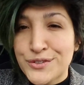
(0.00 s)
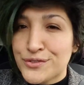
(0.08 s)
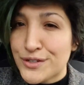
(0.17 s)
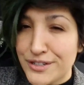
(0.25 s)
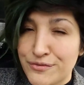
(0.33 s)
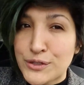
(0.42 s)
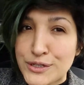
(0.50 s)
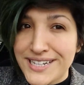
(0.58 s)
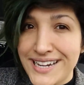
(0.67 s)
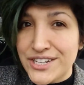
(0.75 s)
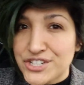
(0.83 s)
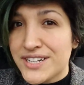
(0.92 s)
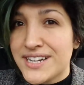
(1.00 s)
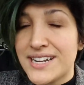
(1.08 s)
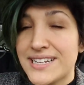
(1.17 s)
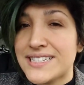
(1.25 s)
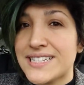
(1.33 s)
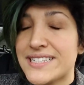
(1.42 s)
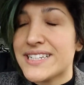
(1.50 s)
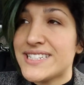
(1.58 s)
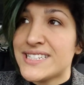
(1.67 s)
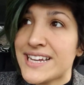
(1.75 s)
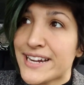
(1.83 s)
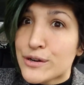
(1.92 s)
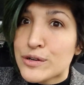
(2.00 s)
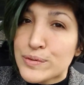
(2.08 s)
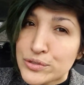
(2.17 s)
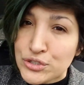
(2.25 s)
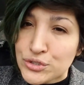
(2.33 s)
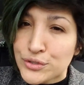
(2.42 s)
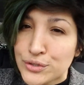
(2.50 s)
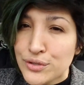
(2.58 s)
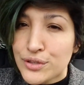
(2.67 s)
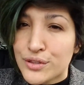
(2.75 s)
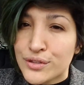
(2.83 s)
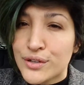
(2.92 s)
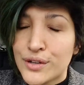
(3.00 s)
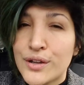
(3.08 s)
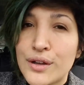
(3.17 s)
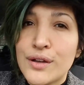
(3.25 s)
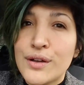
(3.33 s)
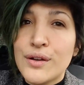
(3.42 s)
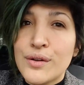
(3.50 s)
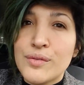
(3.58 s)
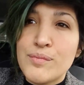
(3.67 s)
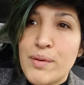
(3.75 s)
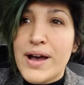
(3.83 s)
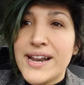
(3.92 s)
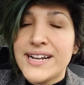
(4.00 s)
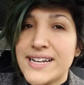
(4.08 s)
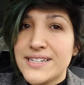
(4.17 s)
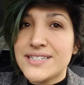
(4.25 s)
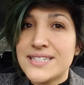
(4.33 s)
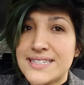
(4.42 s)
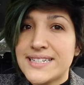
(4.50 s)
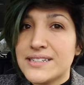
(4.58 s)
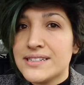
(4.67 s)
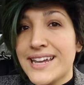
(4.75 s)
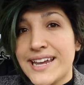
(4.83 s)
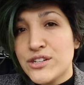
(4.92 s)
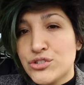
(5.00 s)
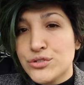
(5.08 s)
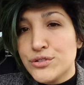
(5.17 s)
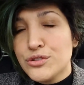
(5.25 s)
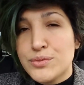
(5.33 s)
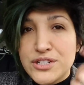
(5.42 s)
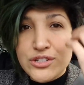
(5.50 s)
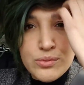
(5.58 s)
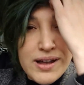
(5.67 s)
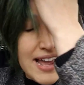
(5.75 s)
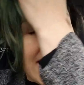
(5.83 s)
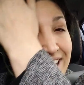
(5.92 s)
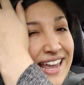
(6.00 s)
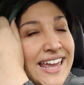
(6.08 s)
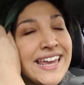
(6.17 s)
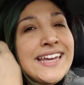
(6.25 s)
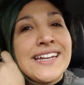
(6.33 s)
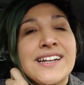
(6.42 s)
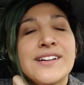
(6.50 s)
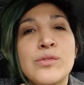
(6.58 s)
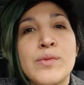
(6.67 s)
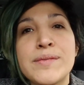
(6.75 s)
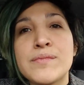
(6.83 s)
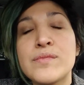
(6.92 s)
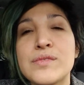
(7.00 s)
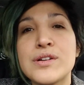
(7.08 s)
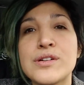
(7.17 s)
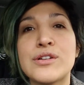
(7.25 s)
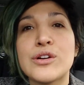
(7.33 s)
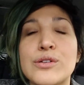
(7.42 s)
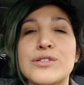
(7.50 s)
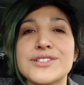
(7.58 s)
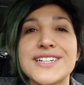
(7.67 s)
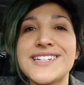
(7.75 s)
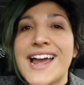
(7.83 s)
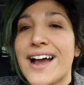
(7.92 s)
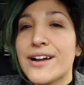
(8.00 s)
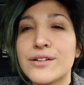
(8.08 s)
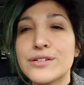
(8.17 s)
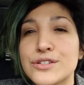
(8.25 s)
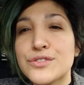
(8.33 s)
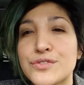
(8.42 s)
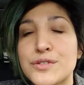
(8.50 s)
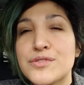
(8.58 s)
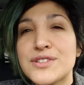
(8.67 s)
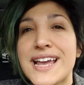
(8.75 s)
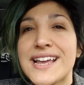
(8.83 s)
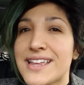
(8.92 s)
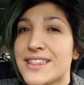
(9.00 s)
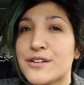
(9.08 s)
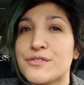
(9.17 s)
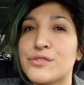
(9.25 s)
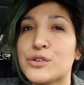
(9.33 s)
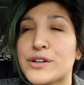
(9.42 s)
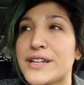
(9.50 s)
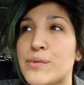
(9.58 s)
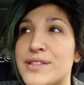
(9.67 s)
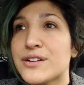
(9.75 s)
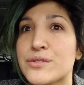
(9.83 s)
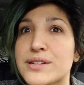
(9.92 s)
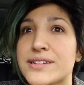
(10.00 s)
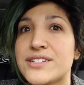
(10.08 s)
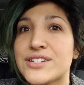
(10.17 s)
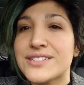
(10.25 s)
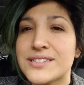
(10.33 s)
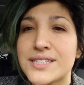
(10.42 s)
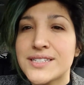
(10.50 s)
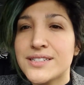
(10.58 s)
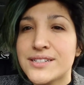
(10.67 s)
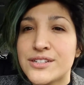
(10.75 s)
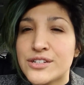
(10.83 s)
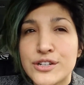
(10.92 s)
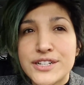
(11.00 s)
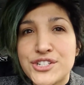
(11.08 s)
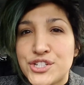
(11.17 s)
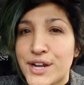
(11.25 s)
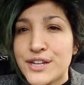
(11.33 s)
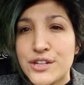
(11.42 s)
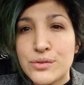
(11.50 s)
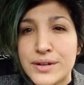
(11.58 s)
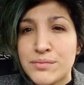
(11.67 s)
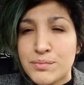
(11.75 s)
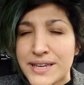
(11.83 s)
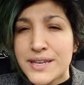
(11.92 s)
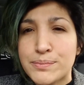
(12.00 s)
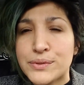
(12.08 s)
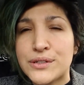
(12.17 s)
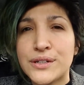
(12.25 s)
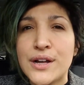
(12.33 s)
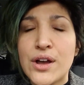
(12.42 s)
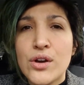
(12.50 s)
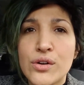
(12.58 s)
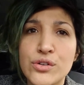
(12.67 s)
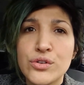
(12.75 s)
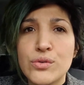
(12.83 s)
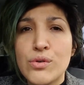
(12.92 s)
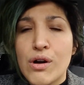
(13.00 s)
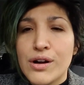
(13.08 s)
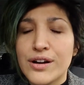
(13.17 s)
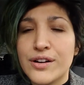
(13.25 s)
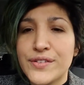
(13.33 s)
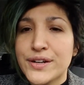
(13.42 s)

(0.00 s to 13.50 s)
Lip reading: for flirtation, and it's a terrible truth, but it is still a truth, which is why I hate when girls attack girls for saying that they're flirty when they're really just good, genuine people who are